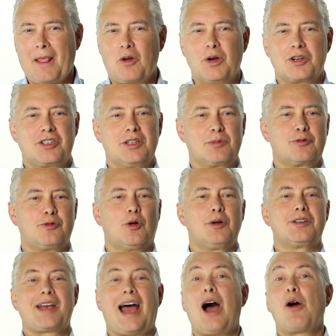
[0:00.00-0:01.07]
Question number four
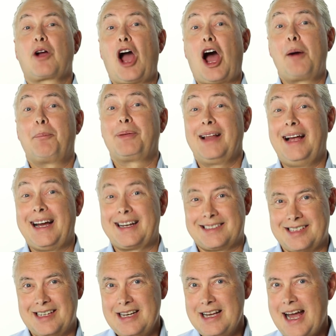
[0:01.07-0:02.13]
is, how
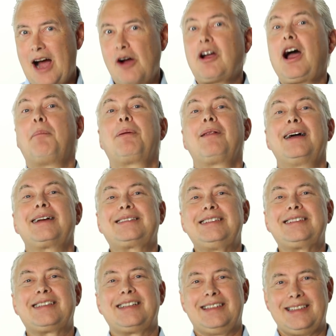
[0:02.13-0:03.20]
complex? How complex
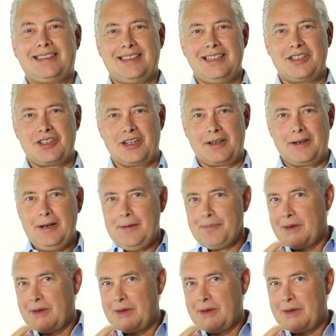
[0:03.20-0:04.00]
is the decision?